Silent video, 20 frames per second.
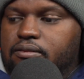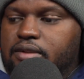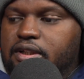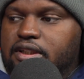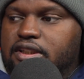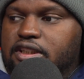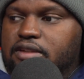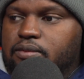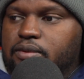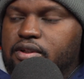
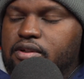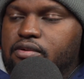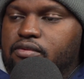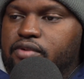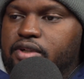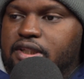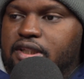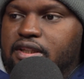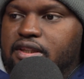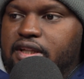It's just when you're
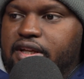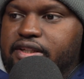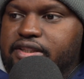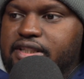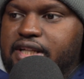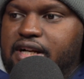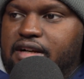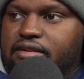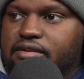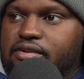renting
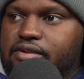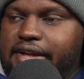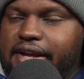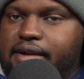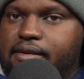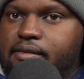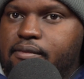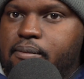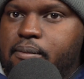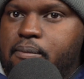things out
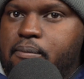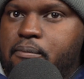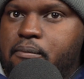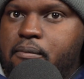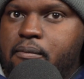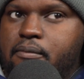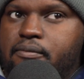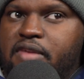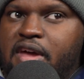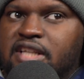
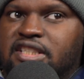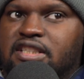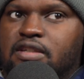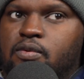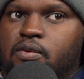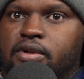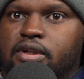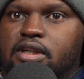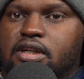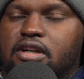that
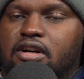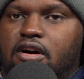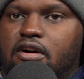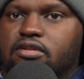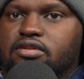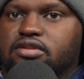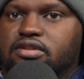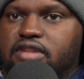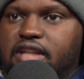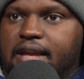someone can
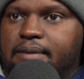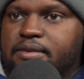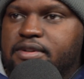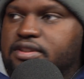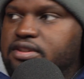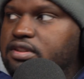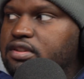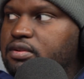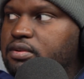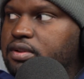cause
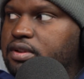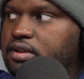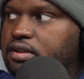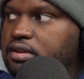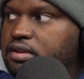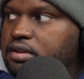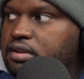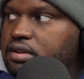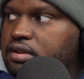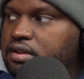damage to it.
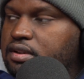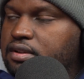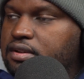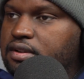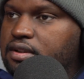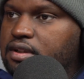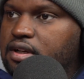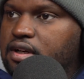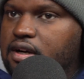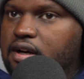
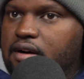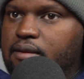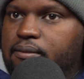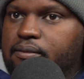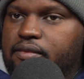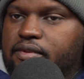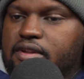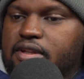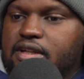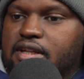
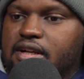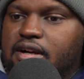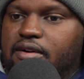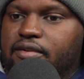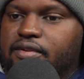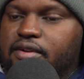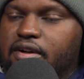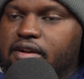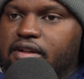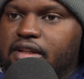
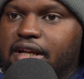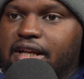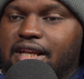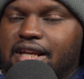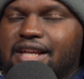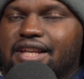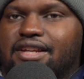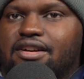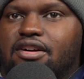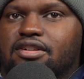
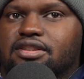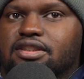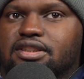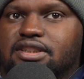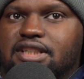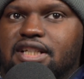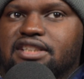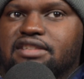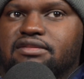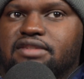It causes
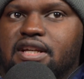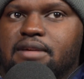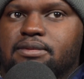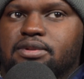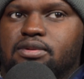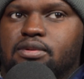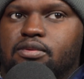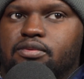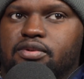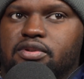excessive
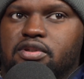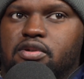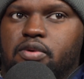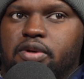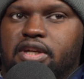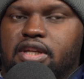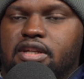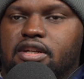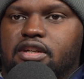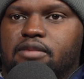damage to it really
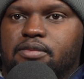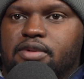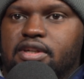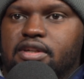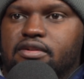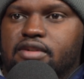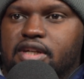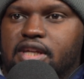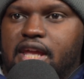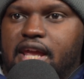quick, and it
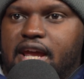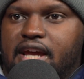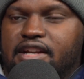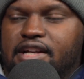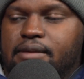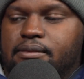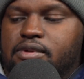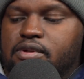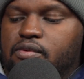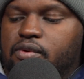can add
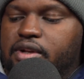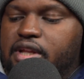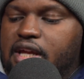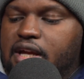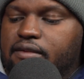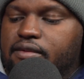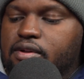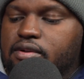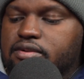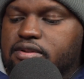up. You want to
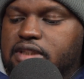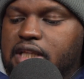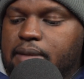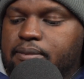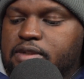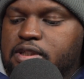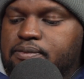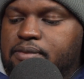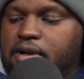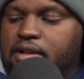have those
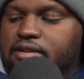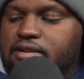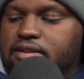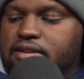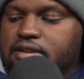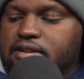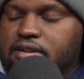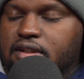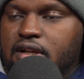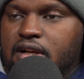damage
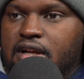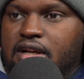policies.